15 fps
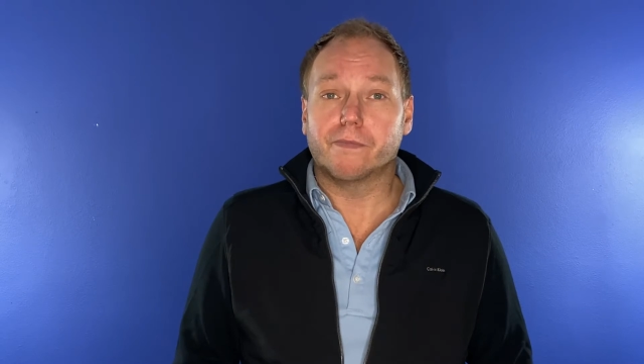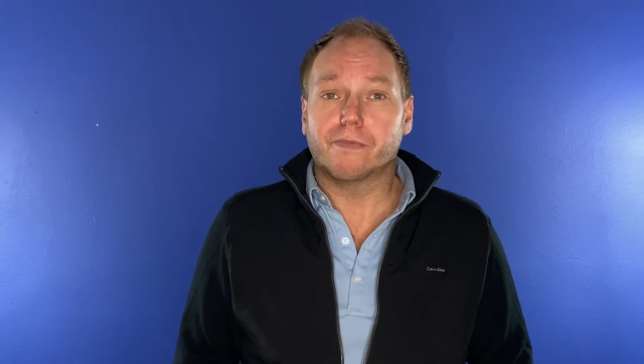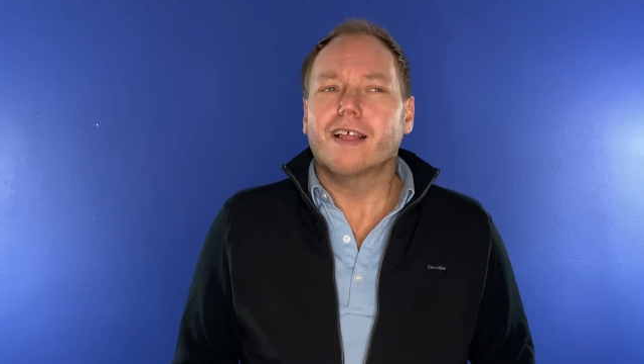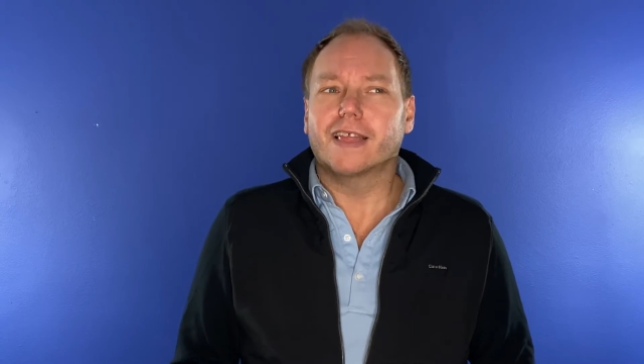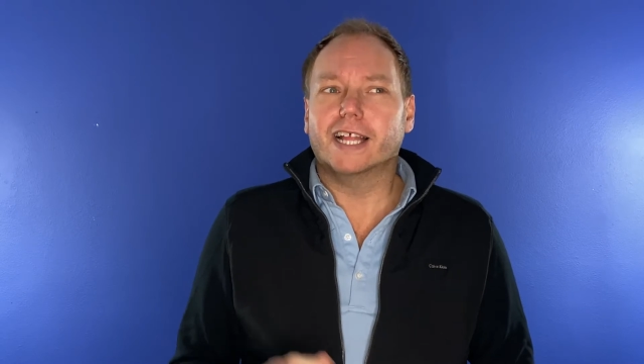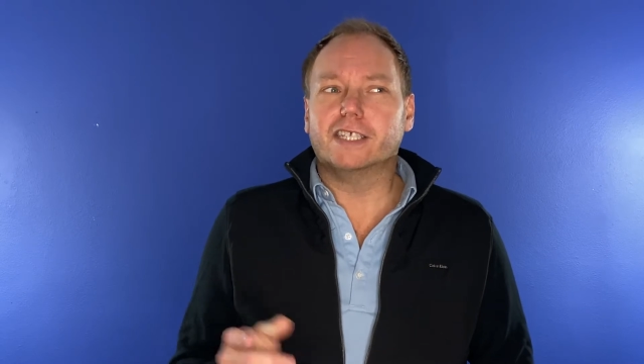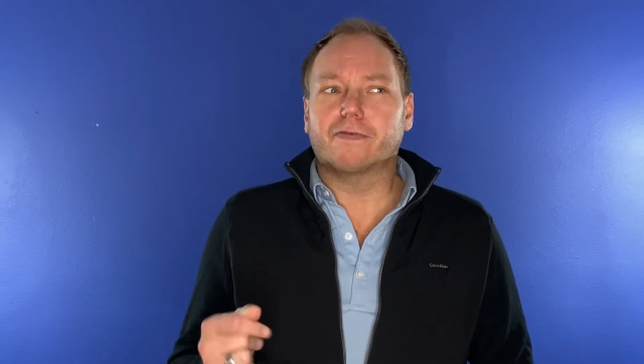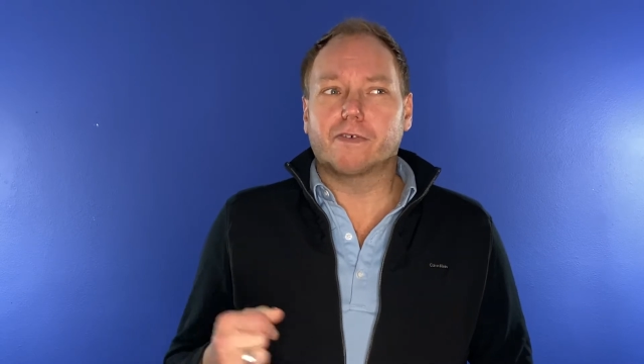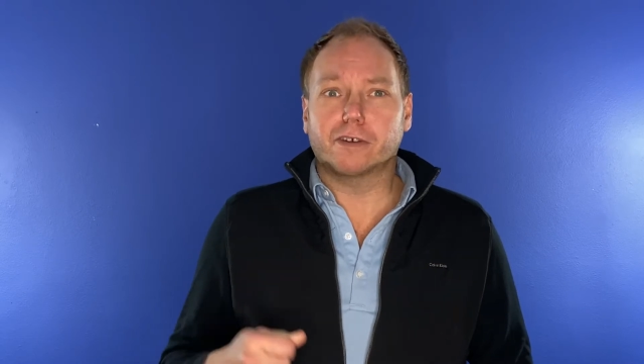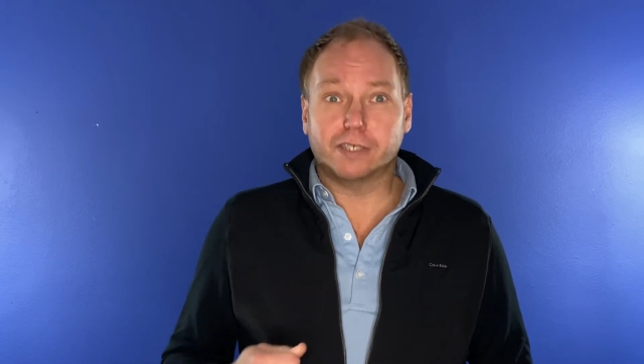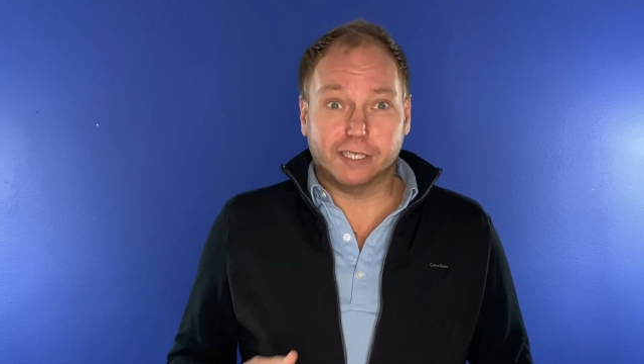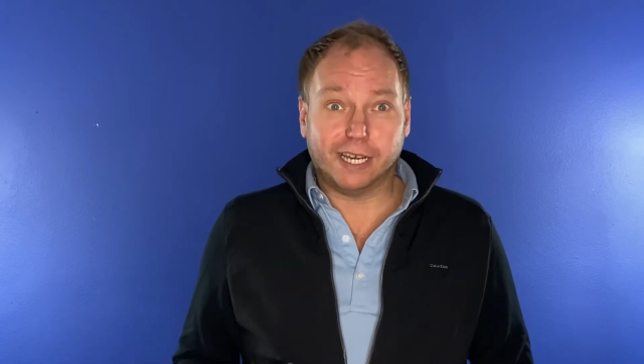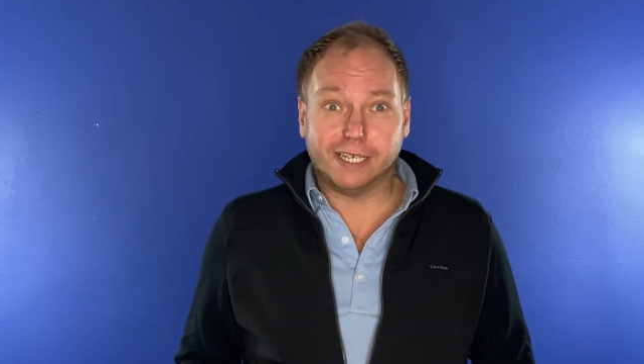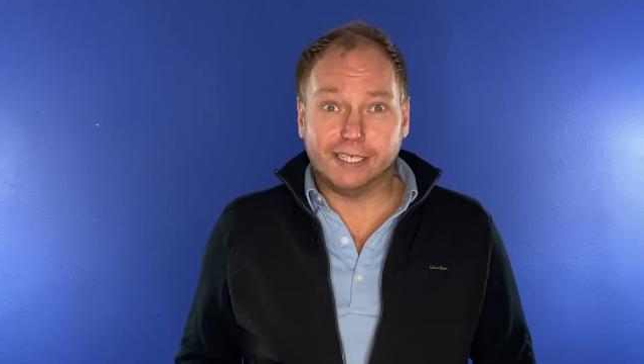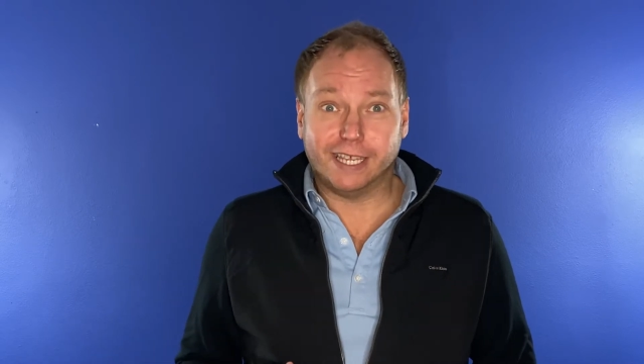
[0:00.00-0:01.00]
Let's first
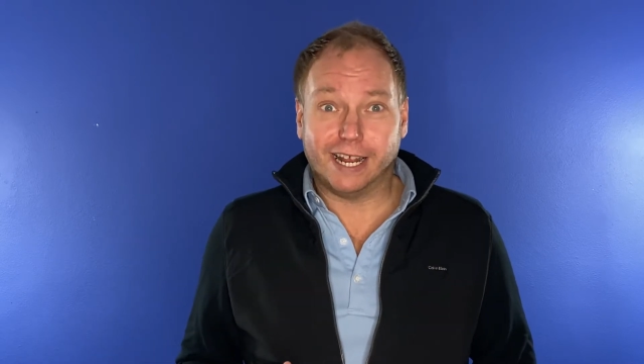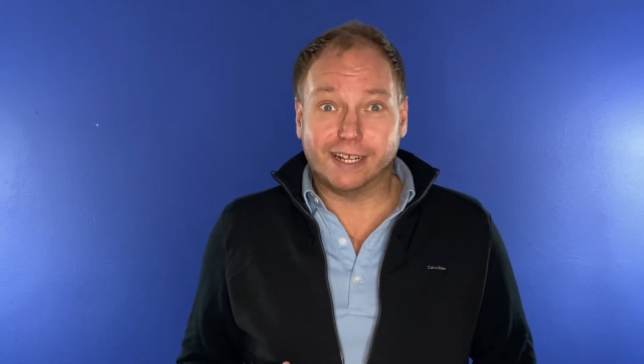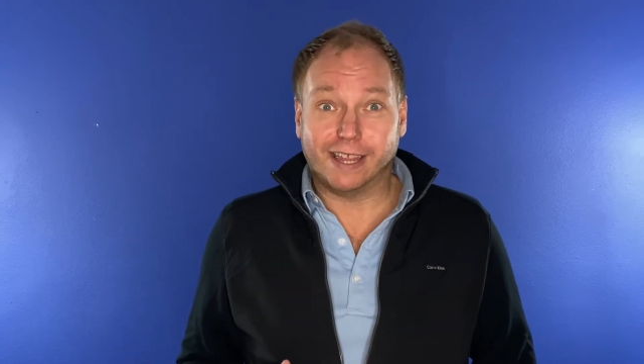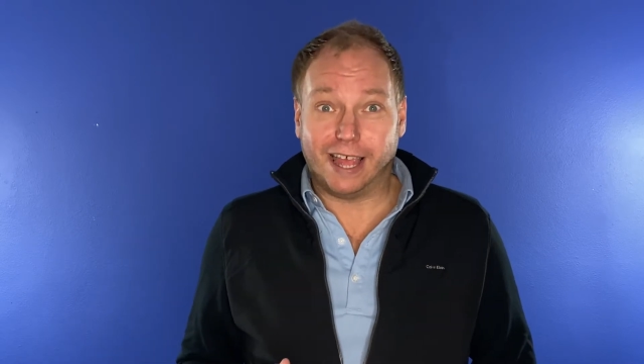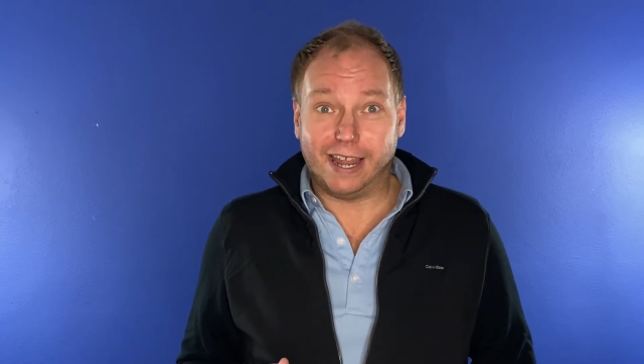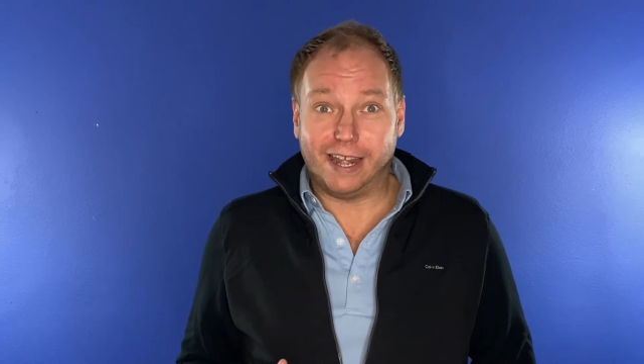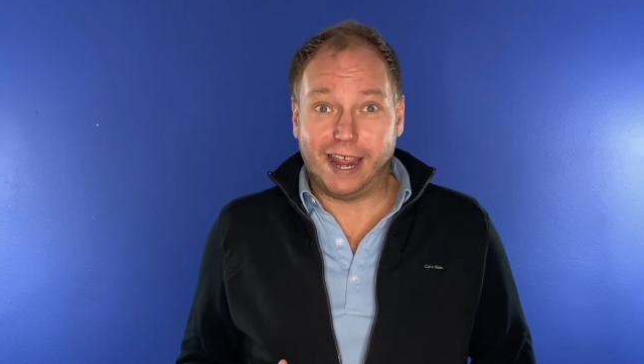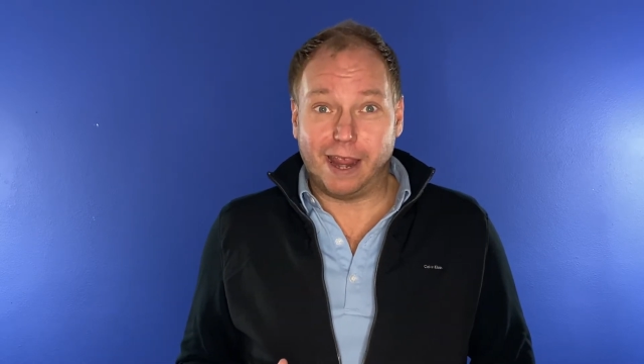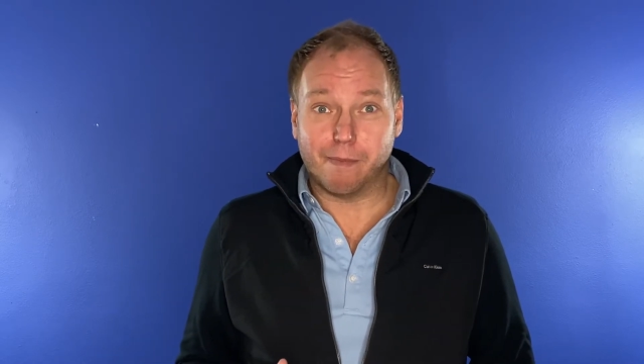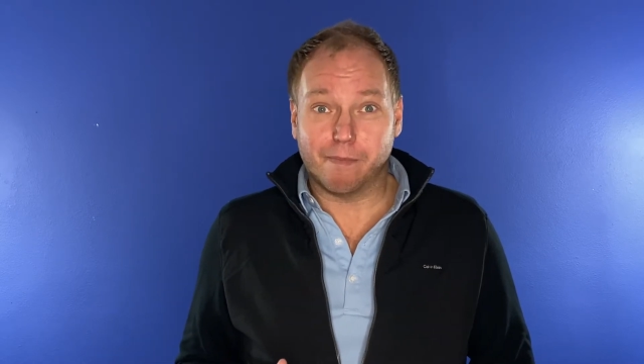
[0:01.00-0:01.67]
dissect that name.